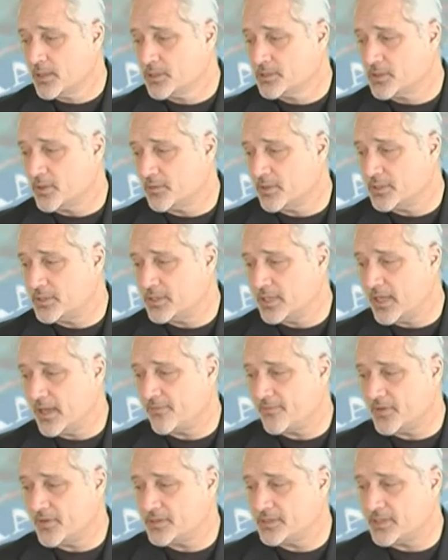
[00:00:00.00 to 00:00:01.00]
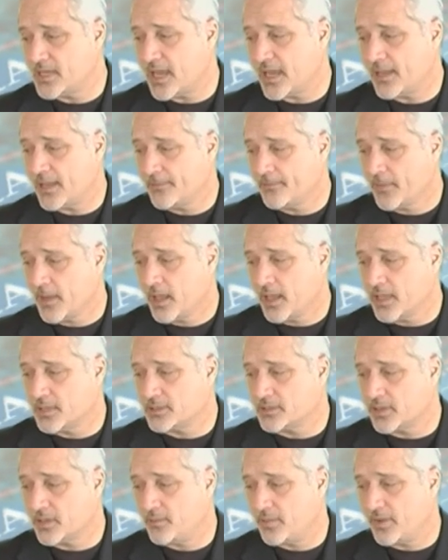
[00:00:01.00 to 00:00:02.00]
So the TFSA
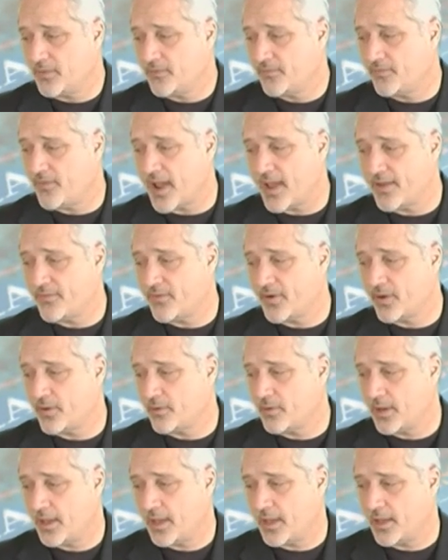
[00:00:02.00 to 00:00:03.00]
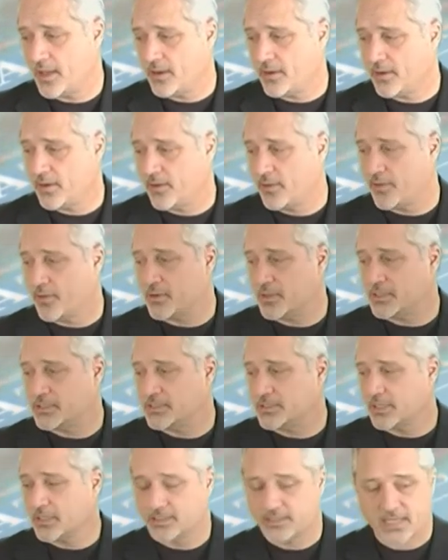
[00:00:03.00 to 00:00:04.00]
is going to be
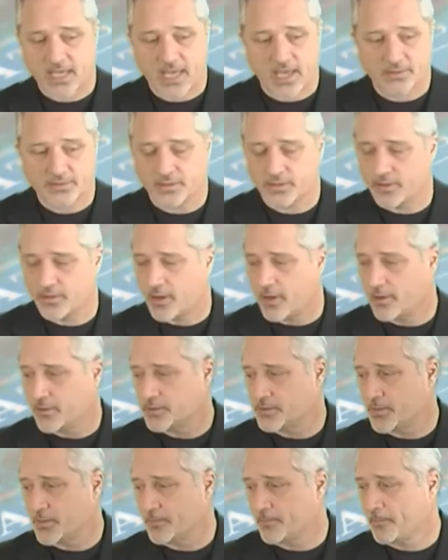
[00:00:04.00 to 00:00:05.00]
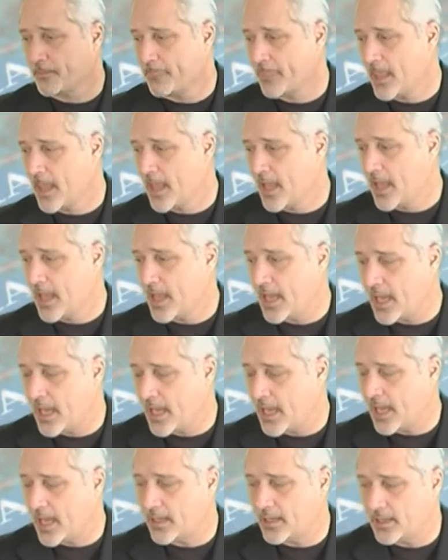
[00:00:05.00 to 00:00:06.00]
$536,000,
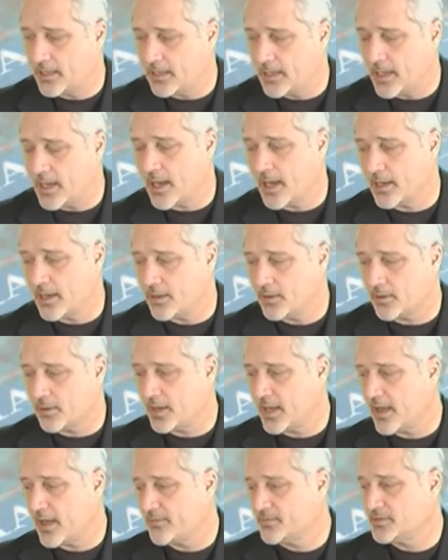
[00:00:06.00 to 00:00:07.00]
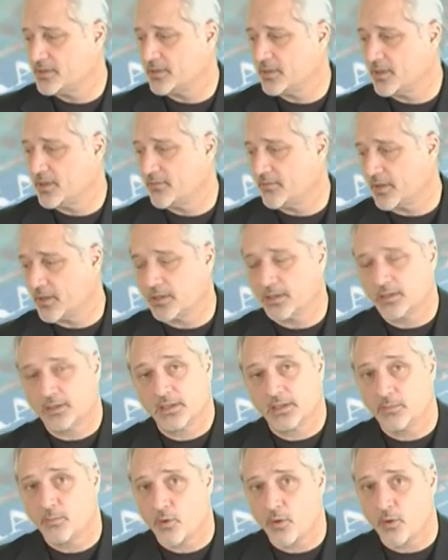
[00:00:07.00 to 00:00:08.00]
and you're going to have
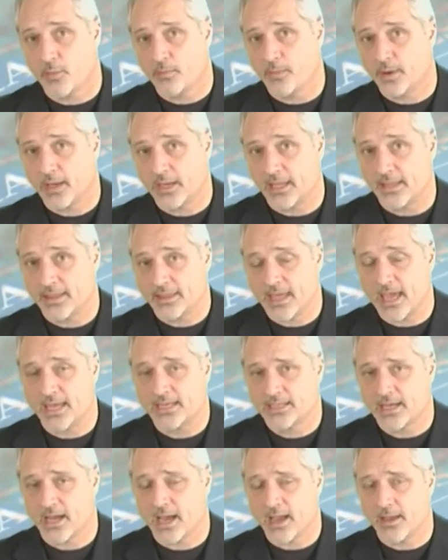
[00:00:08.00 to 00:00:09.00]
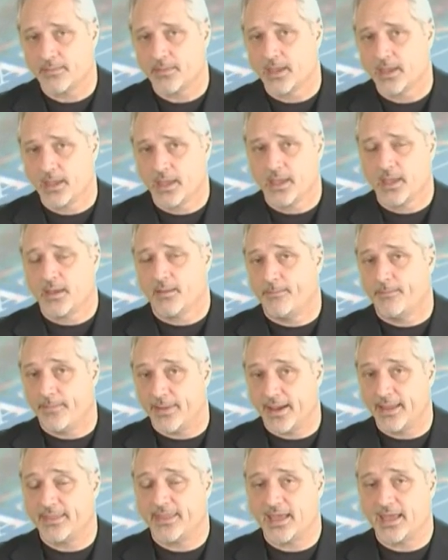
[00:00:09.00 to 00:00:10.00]
significantly more money at that time.
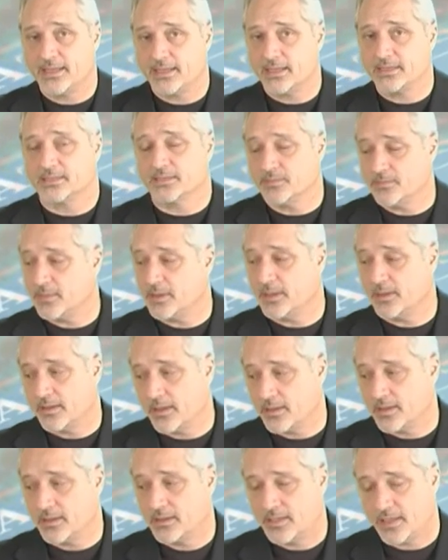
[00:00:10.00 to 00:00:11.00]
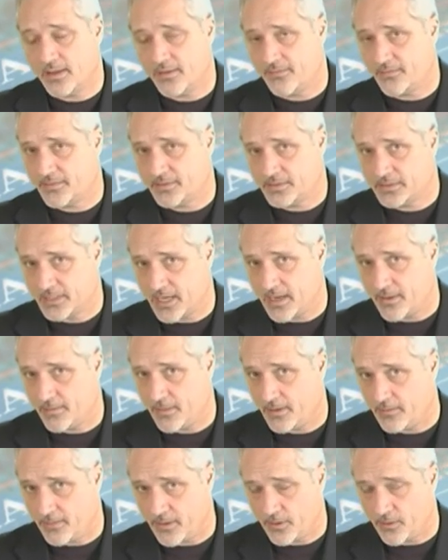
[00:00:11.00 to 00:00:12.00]
But that doesn't mean that the TFSA
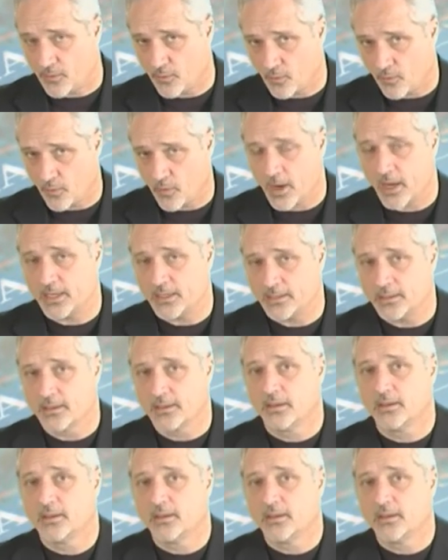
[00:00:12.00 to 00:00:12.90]
may be the right